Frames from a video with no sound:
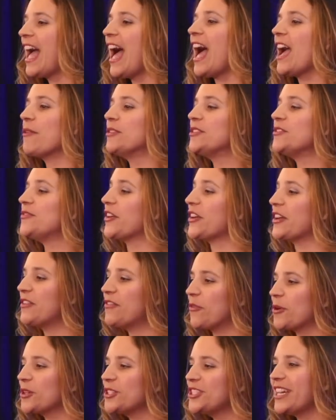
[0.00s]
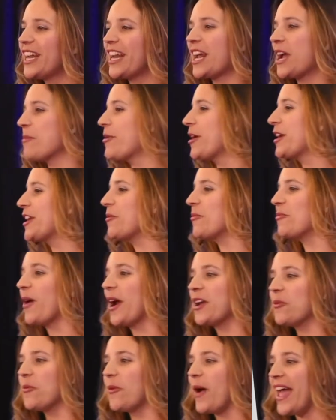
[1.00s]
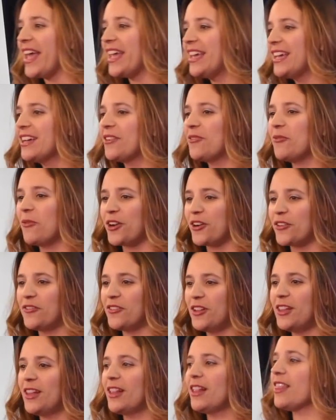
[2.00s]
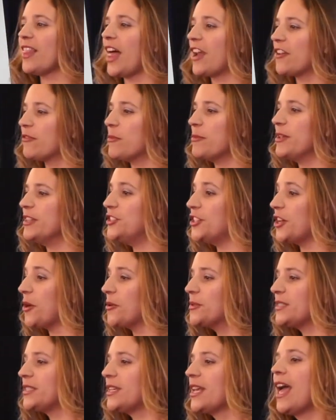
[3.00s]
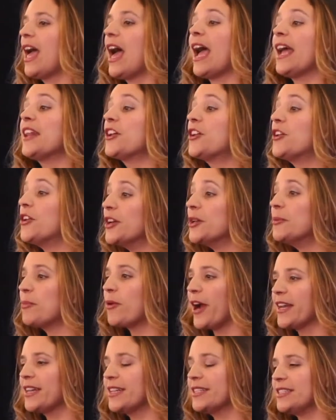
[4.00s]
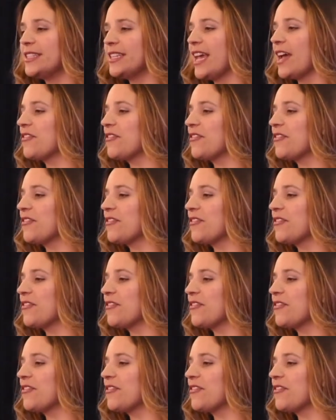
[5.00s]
I was very fortunate. I got pregnant right away. Wonderful. A lot of women don't. I had a good pregnancy.